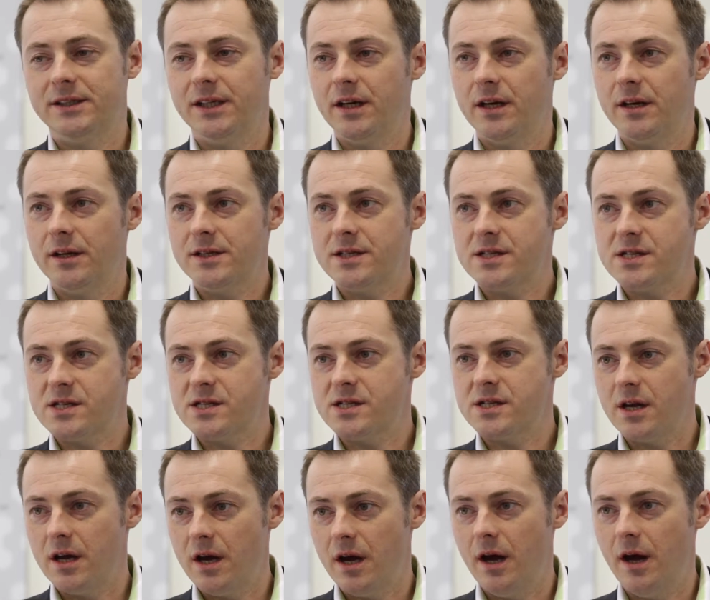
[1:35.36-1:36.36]
this
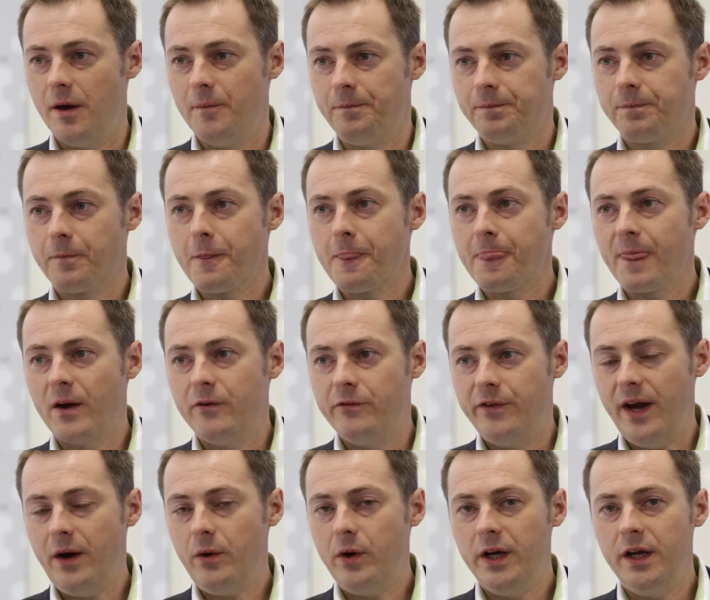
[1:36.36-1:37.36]
is a
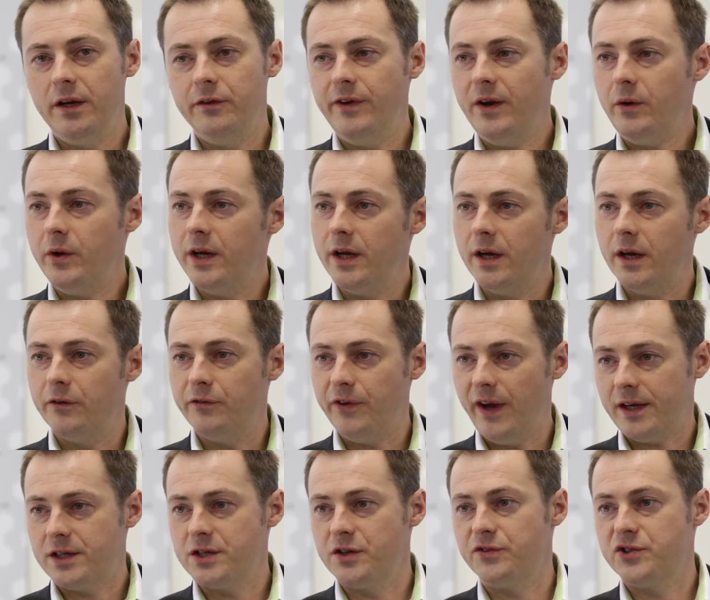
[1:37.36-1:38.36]
very, very
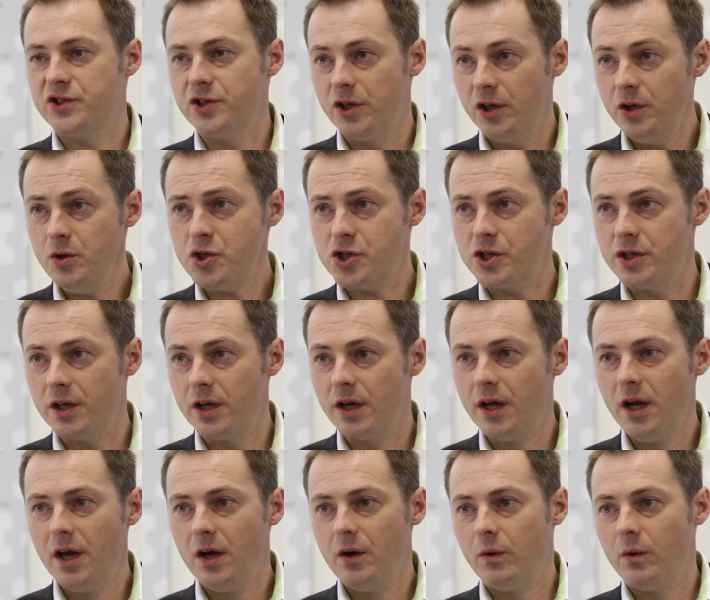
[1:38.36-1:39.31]
effective solution